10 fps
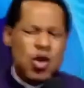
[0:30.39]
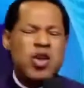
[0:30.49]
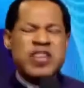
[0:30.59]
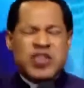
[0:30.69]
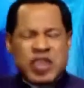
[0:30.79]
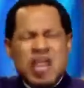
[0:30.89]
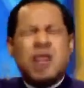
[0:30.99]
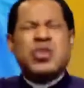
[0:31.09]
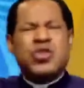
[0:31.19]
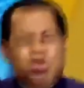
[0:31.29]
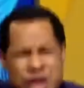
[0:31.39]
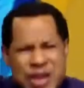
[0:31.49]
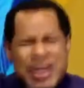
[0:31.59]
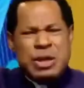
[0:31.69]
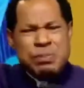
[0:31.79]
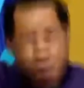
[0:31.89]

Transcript: though this kingdom is real and